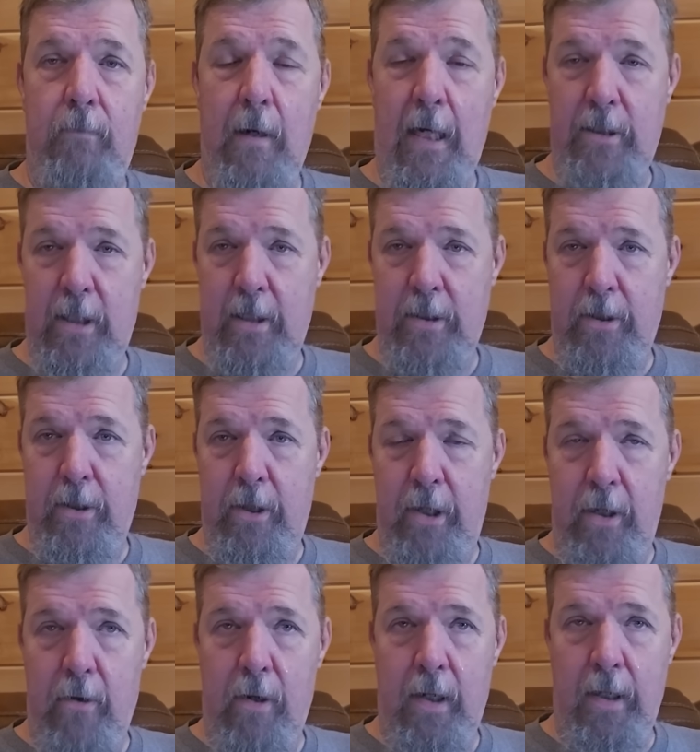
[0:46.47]
Rochester, New
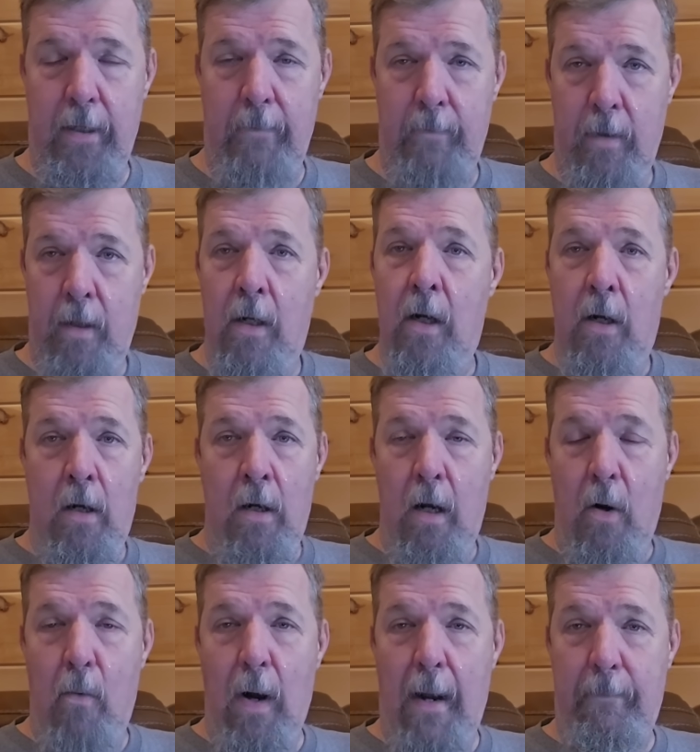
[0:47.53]
York,
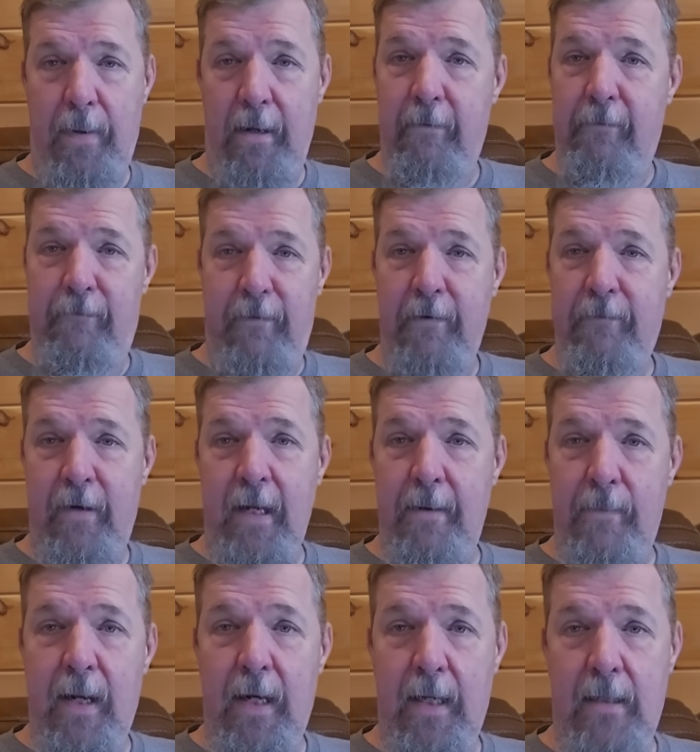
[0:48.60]
a whopping 50
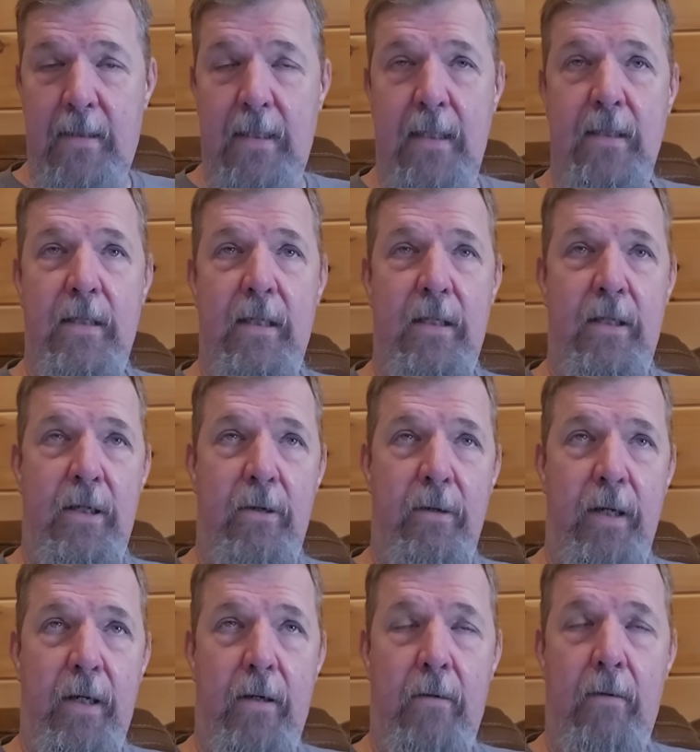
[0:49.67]
minutes into the new
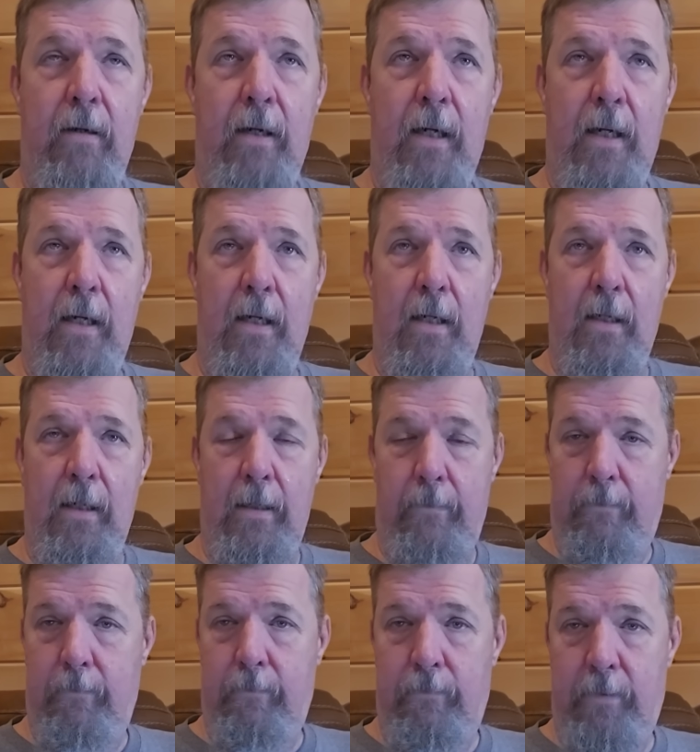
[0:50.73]
year. Uh,
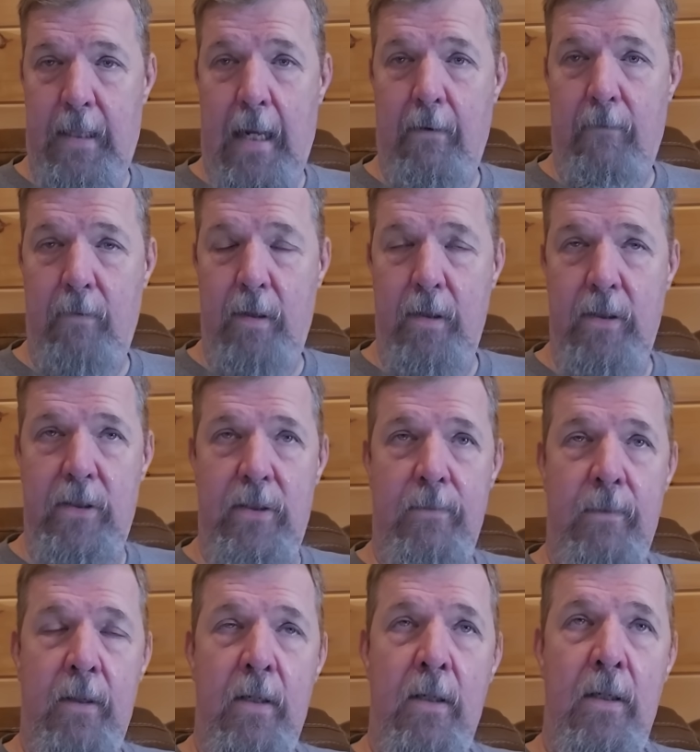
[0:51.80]
that was
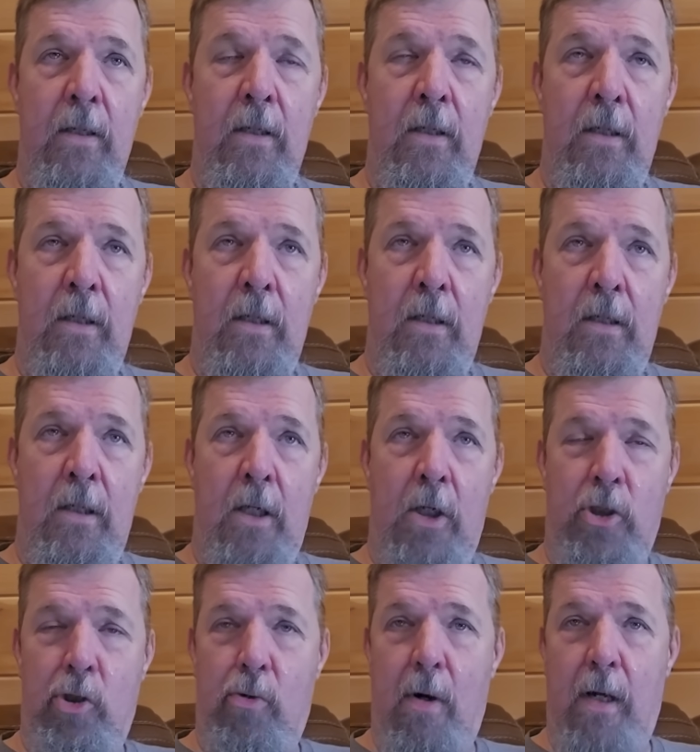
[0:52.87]

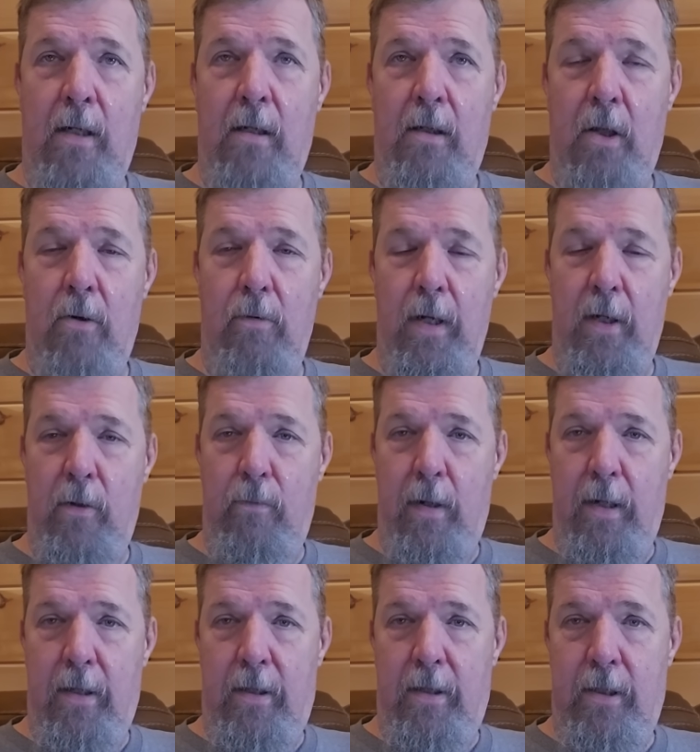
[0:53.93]
a truck loaded
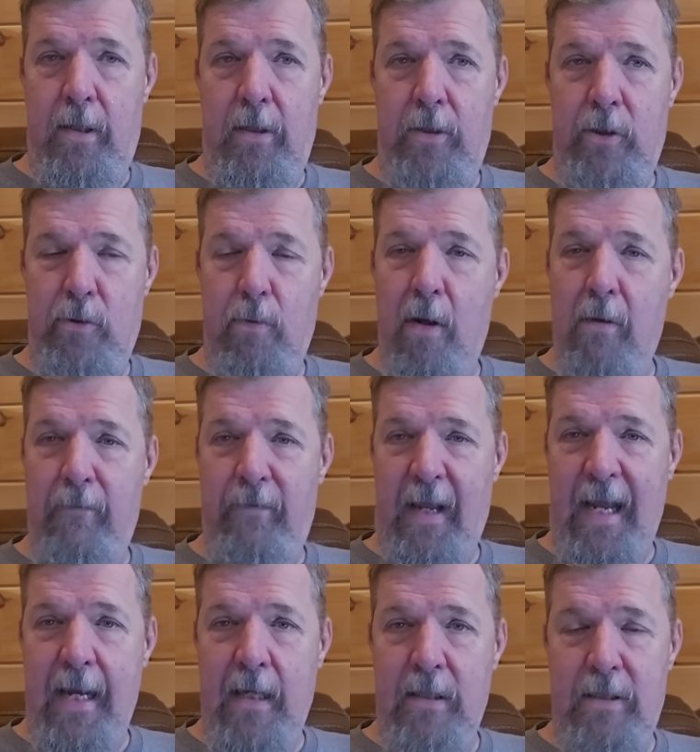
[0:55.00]
with 12
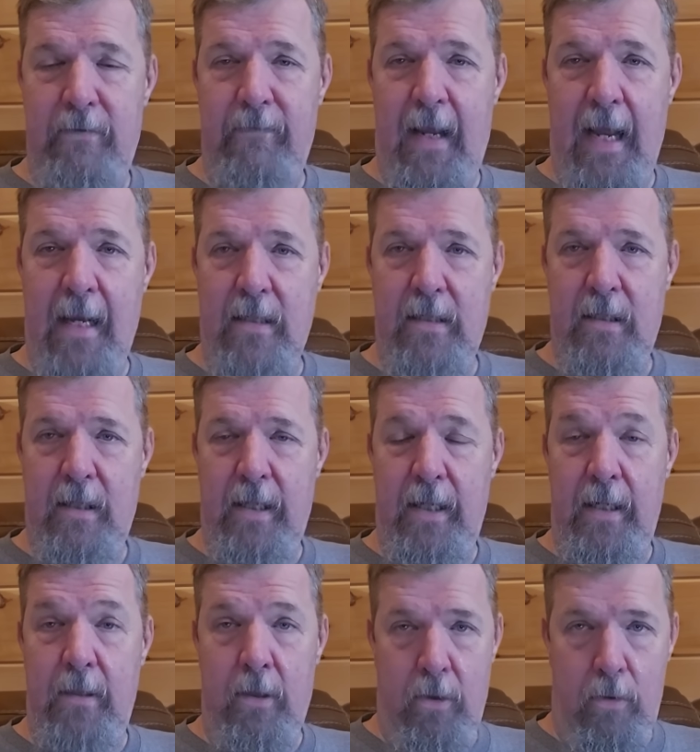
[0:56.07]
cans of
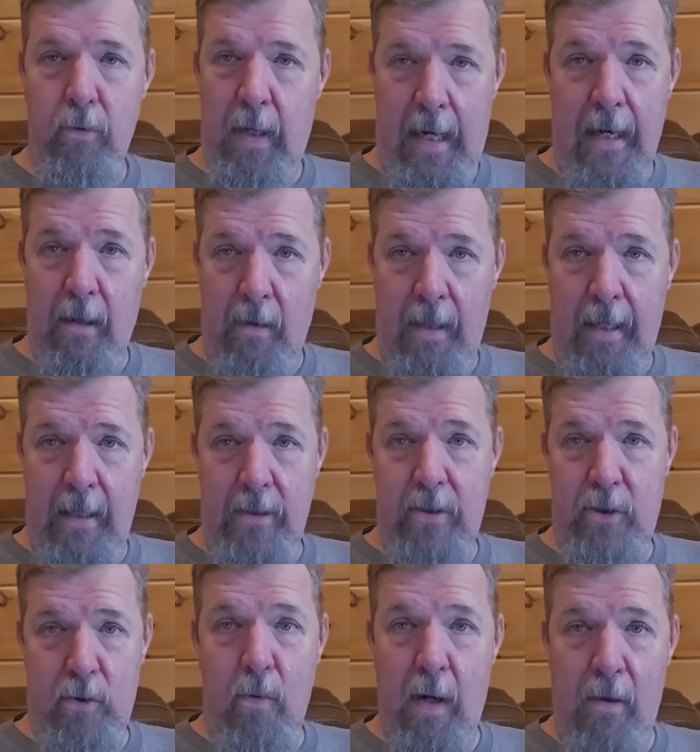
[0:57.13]
gasoline who the hell has
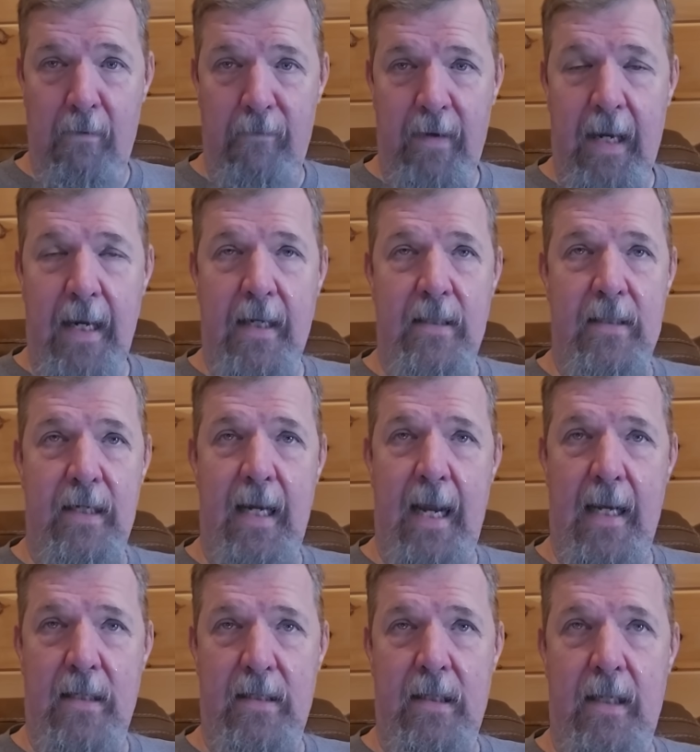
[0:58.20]
12 cans of
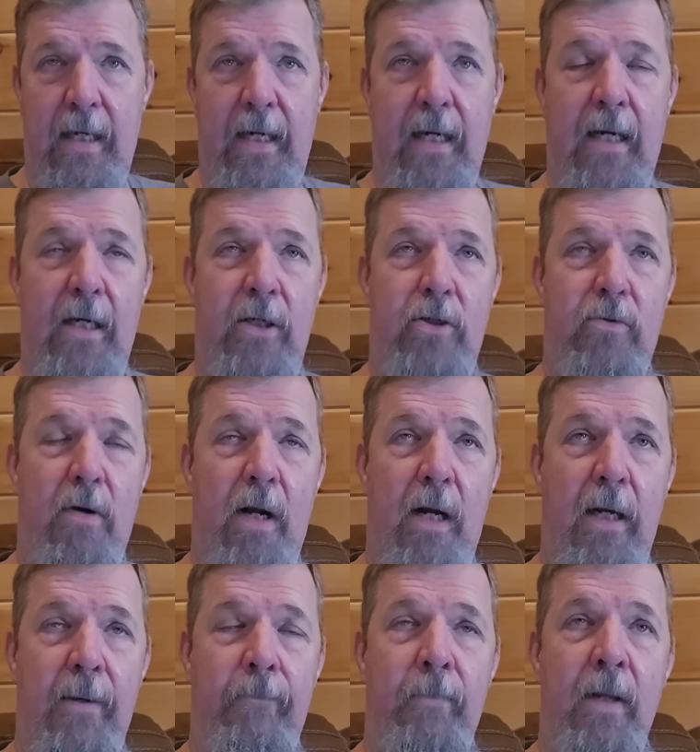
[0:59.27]
gasoline on a
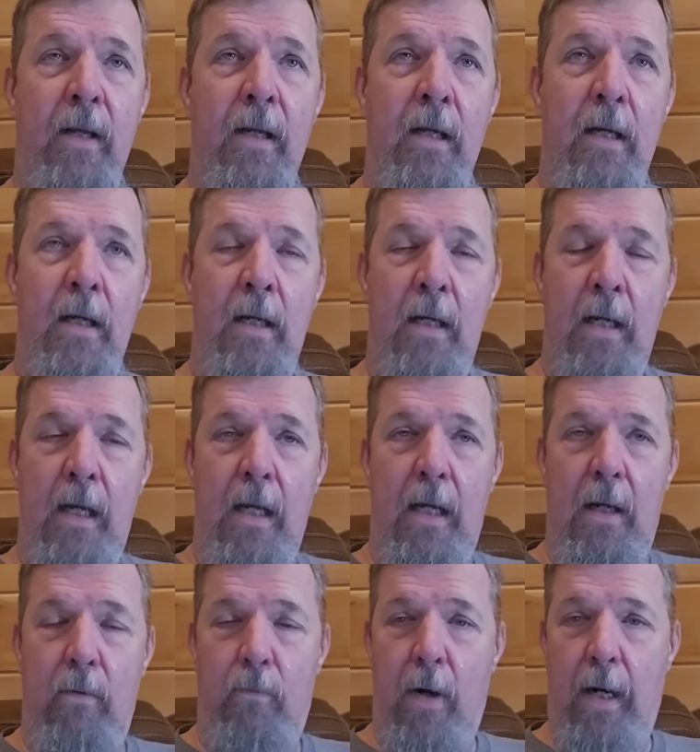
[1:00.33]
truck
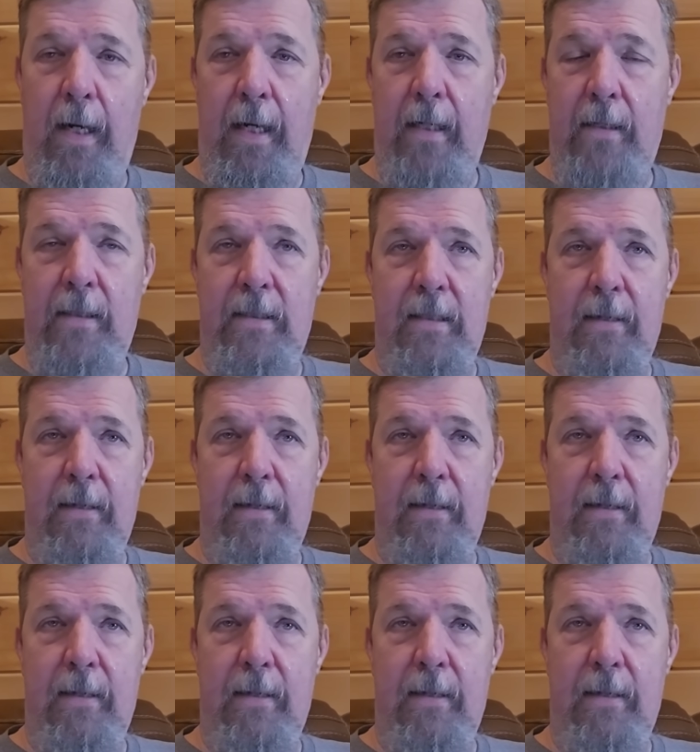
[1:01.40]
running into